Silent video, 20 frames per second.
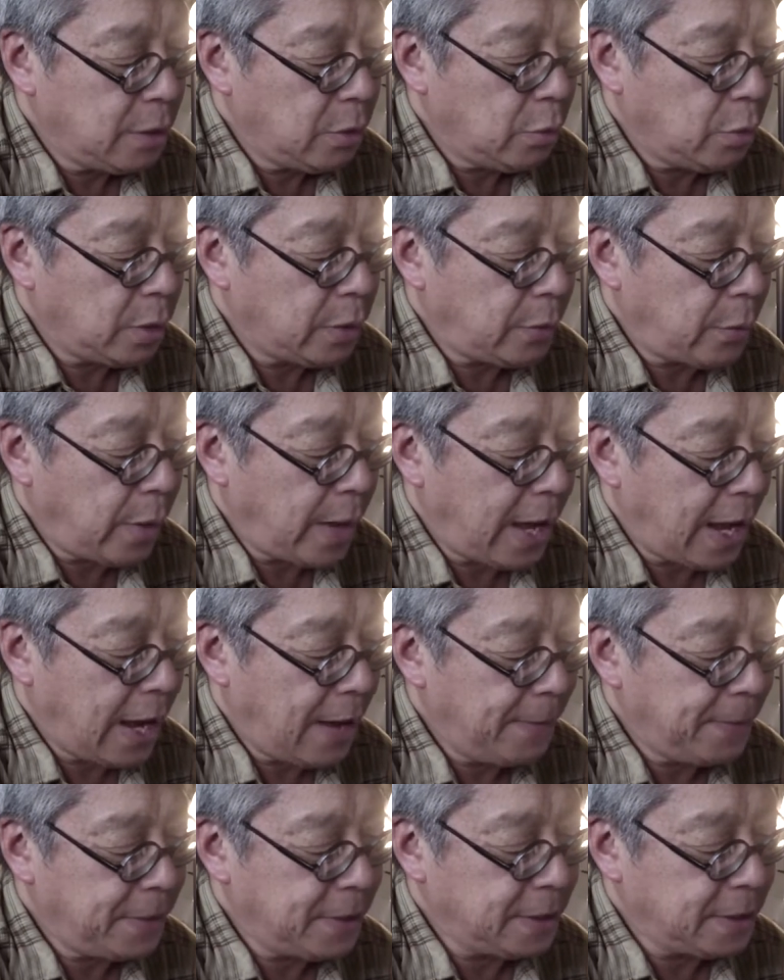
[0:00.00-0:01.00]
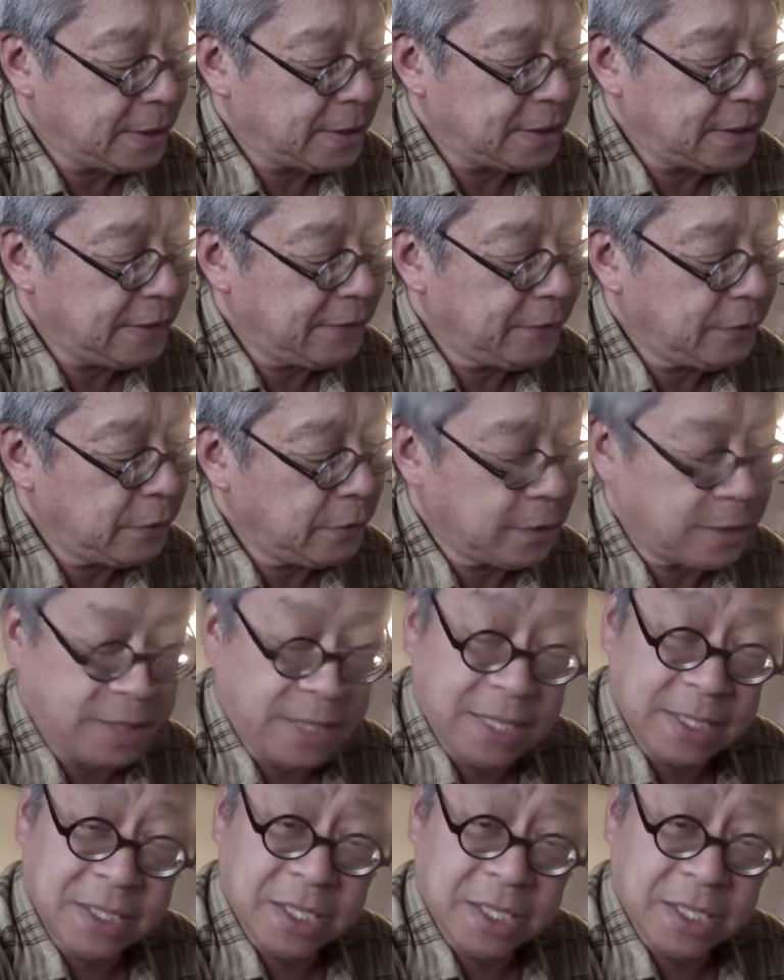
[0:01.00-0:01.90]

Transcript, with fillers: what will happen is even though the